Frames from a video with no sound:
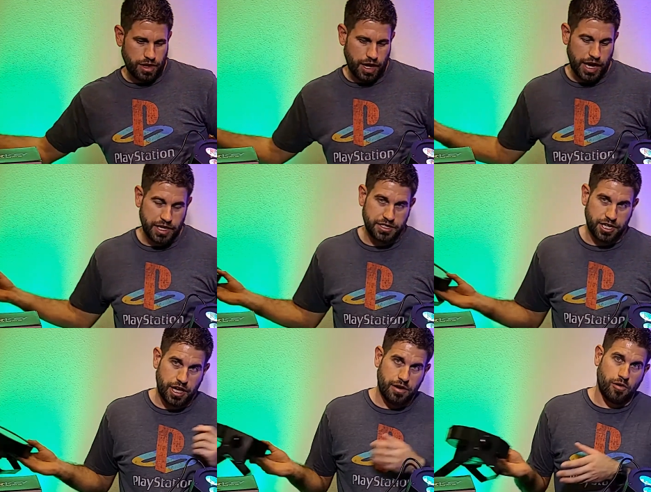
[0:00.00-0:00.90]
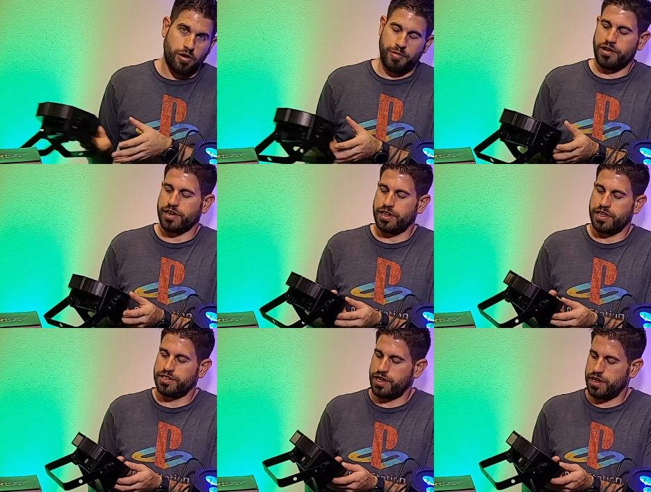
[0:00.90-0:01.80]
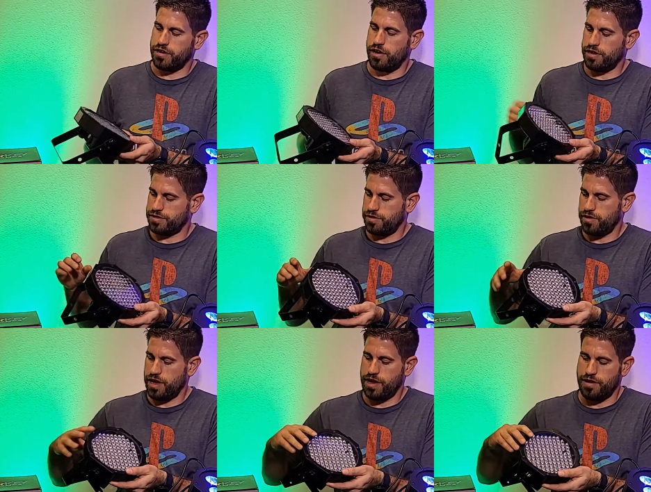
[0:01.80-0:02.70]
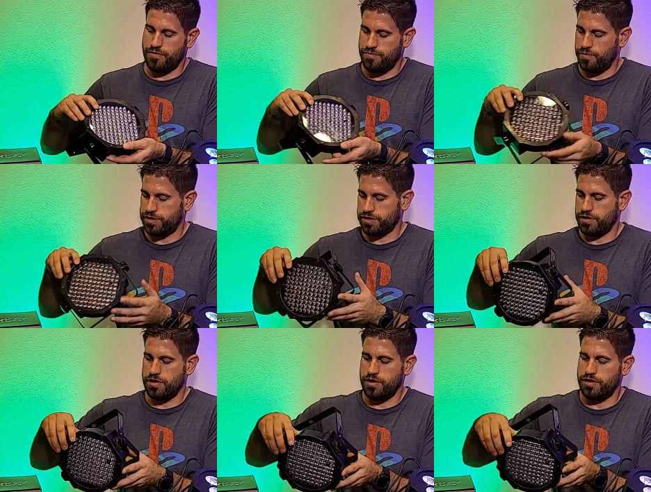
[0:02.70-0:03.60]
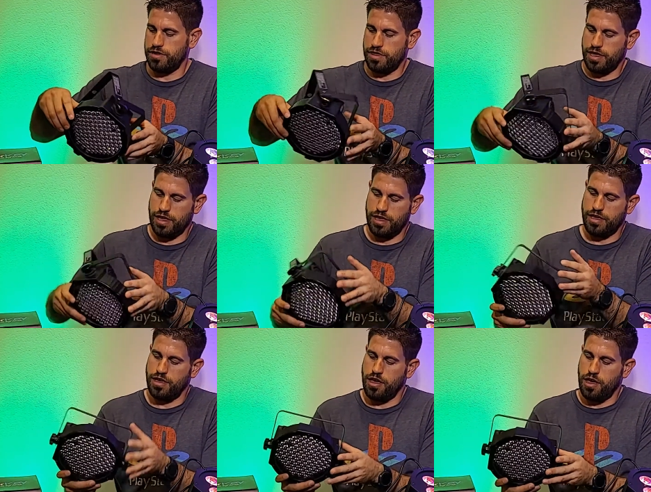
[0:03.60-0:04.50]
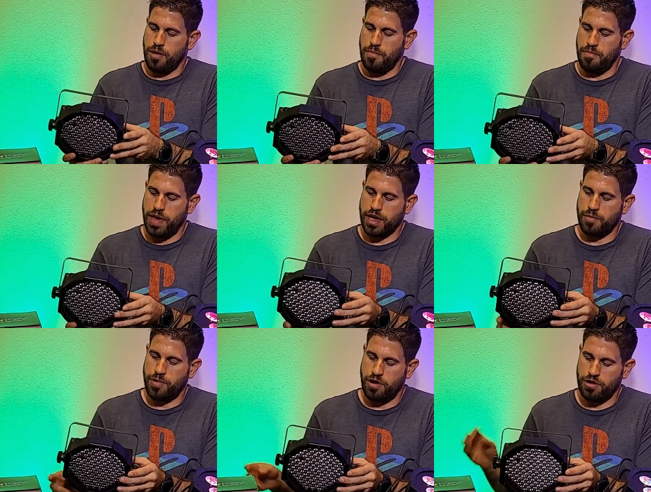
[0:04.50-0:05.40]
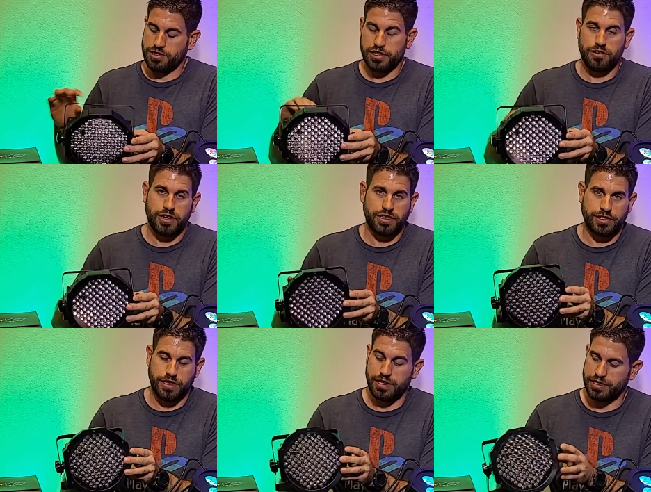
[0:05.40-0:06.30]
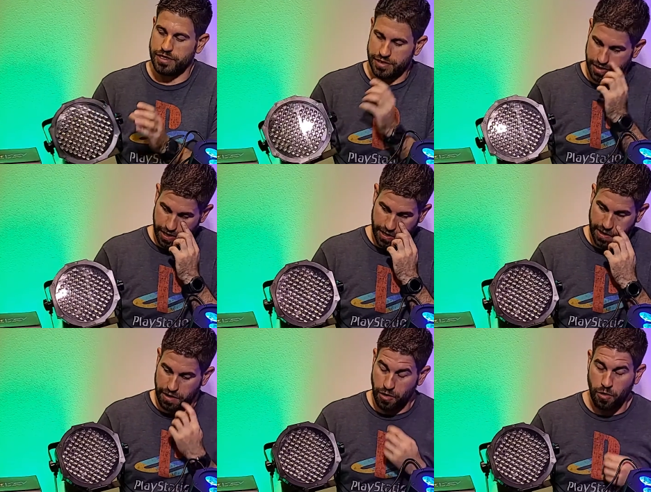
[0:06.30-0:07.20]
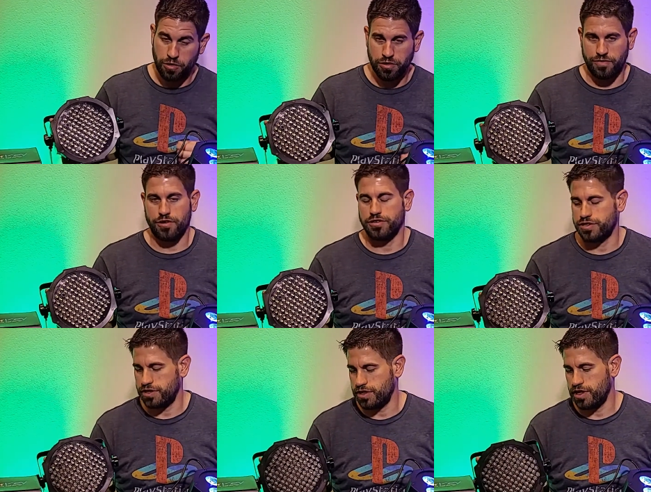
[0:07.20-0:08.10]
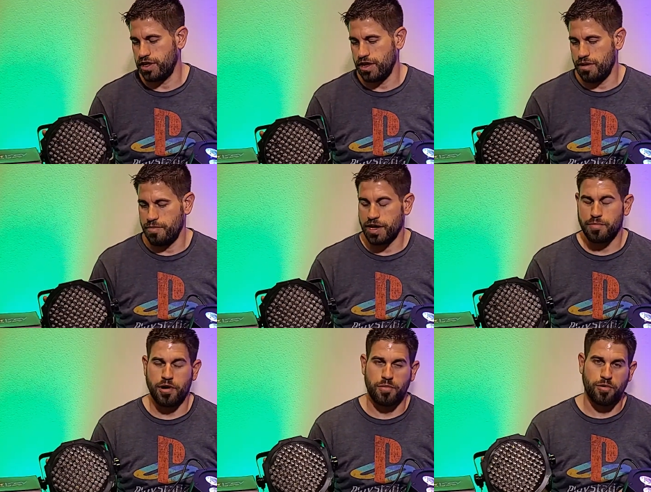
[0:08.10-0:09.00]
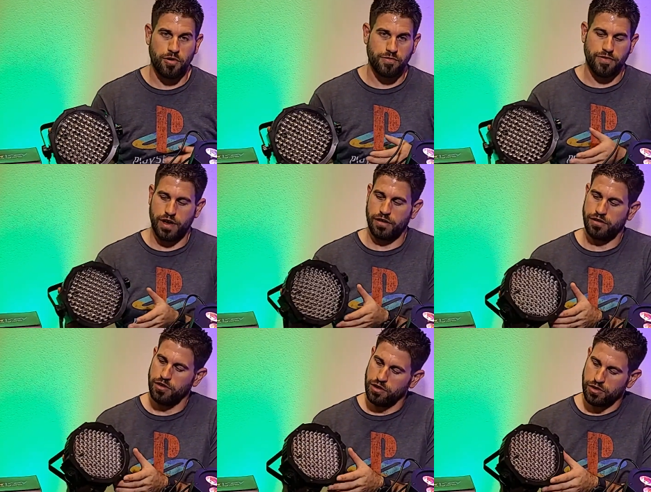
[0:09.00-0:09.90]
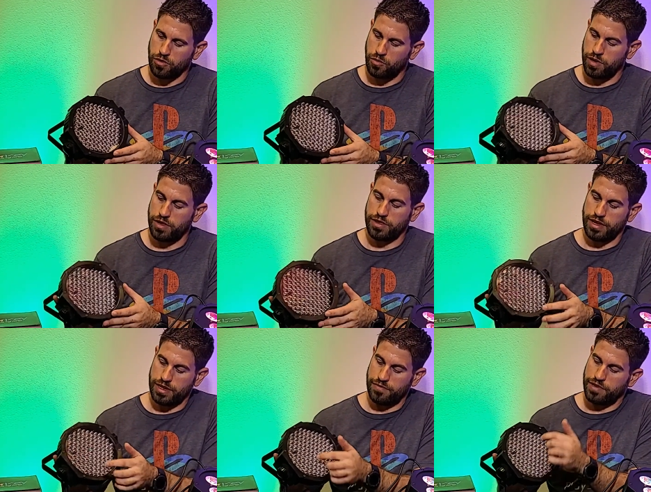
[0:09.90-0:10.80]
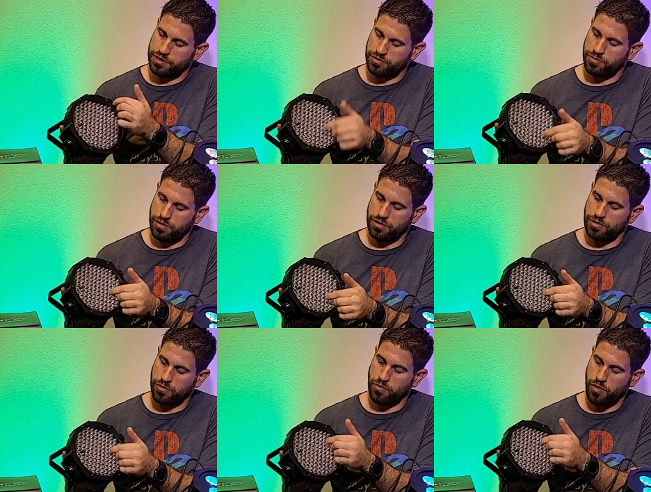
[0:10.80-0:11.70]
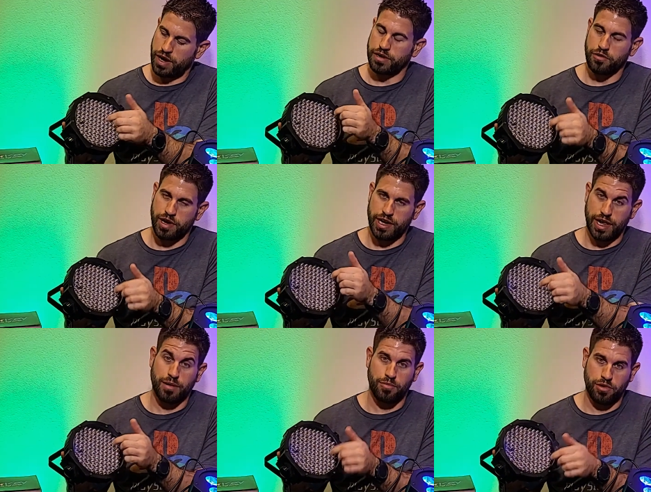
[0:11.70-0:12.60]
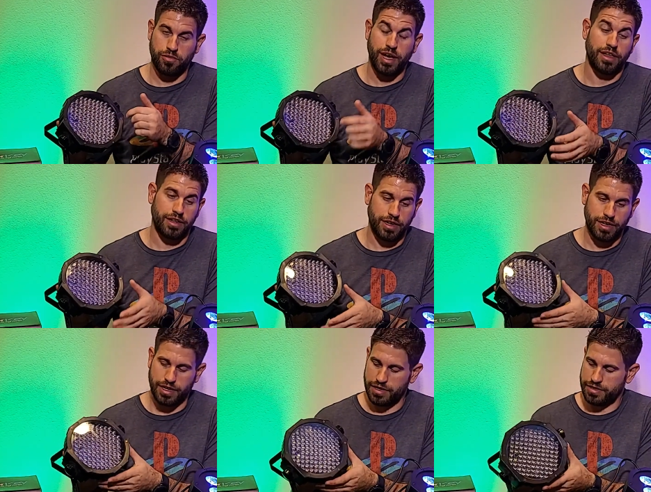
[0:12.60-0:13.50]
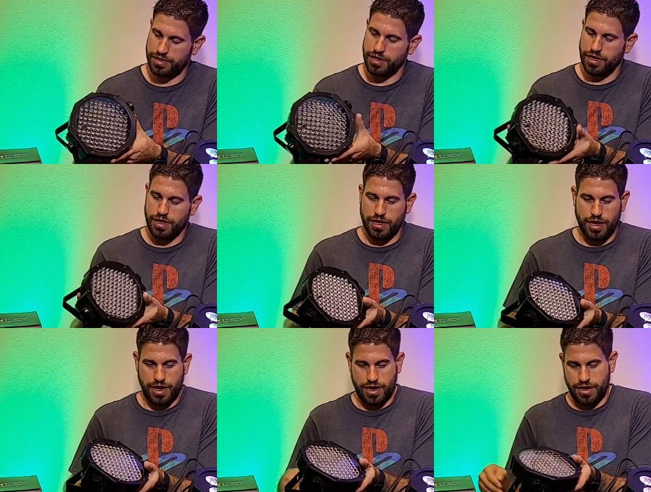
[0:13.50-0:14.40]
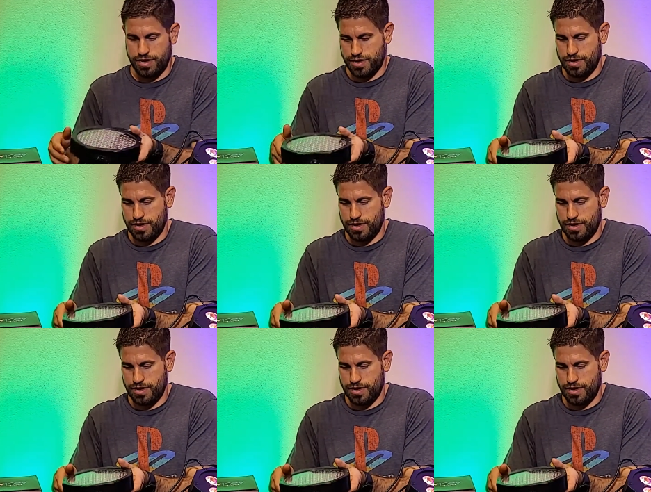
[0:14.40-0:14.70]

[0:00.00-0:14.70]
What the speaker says: ADJ or American DJ also have what's called the Megapar series. This is the older version, the Megapar profile, with individual red, green, and blue LEDs. And